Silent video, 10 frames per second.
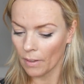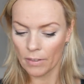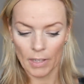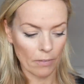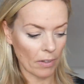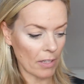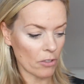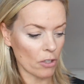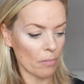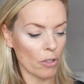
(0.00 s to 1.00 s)
I think if I add
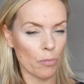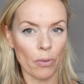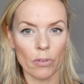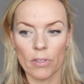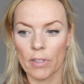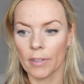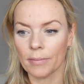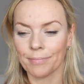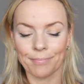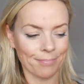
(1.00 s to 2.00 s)
too much bronzer,
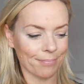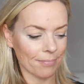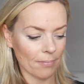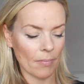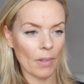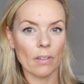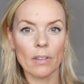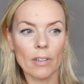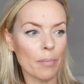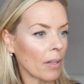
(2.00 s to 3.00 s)
I'm going to
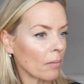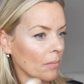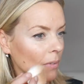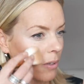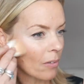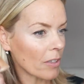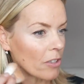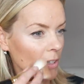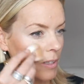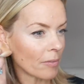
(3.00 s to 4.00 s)
look a bit
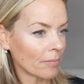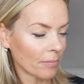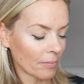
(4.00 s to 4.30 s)
orangey.